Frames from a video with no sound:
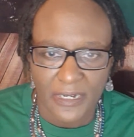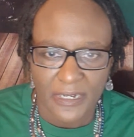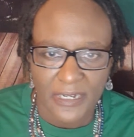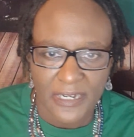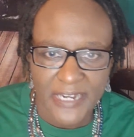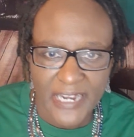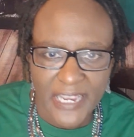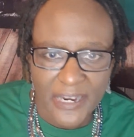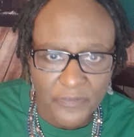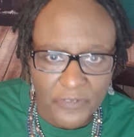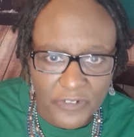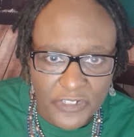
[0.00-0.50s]

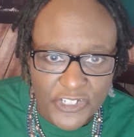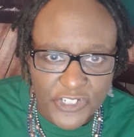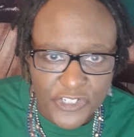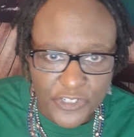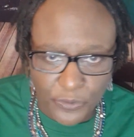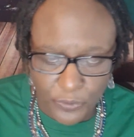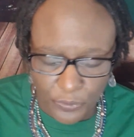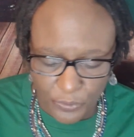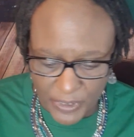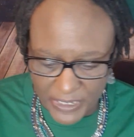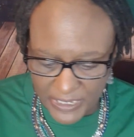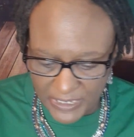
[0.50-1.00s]
never
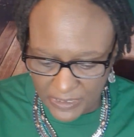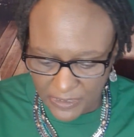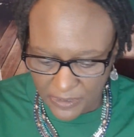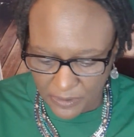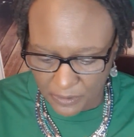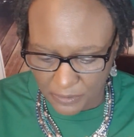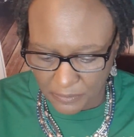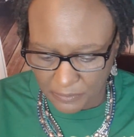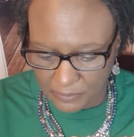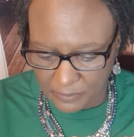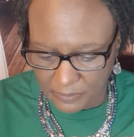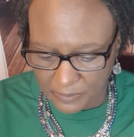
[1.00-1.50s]

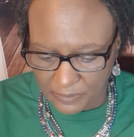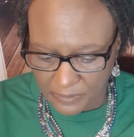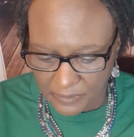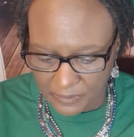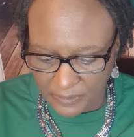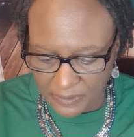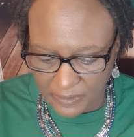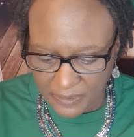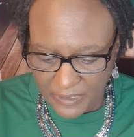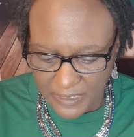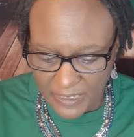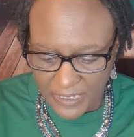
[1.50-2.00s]
surrender,
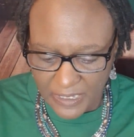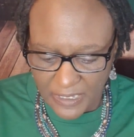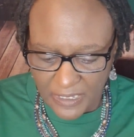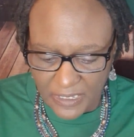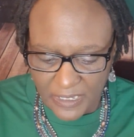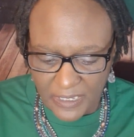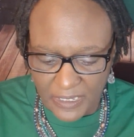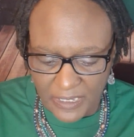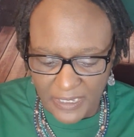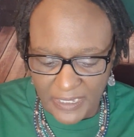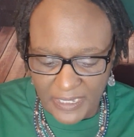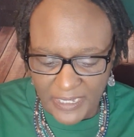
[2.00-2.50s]

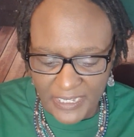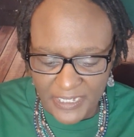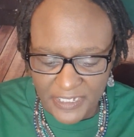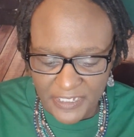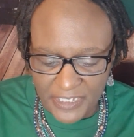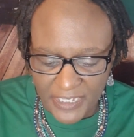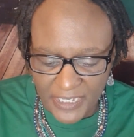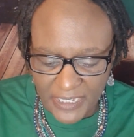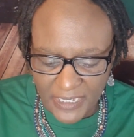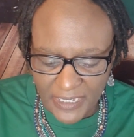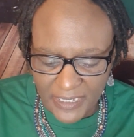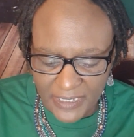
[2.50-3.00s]

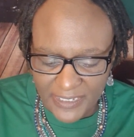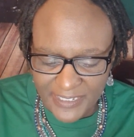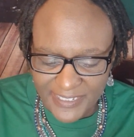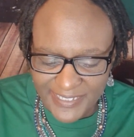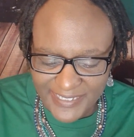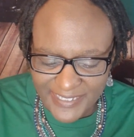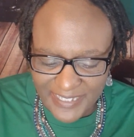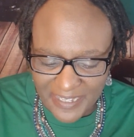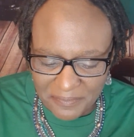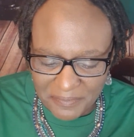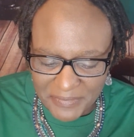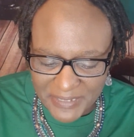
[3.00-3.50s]
and and
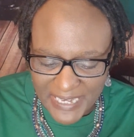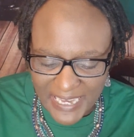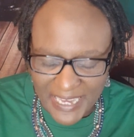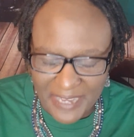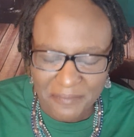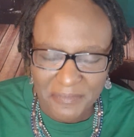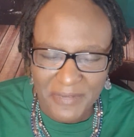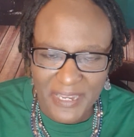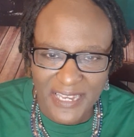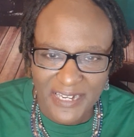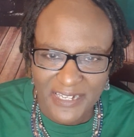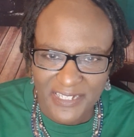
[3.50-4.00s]

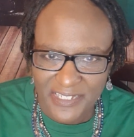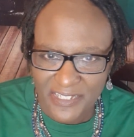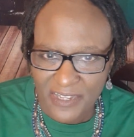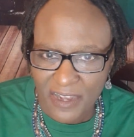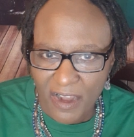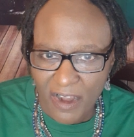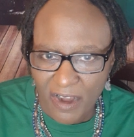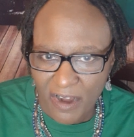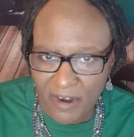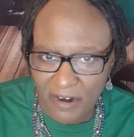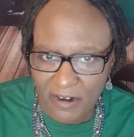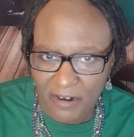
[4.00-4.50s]
sometimes that is
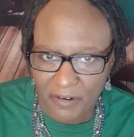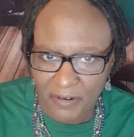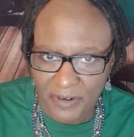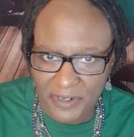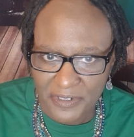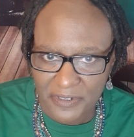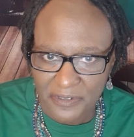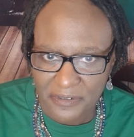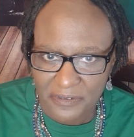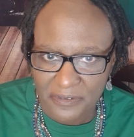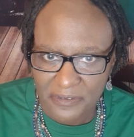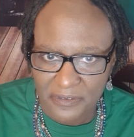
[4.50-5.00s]

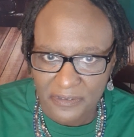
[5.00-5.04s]
hard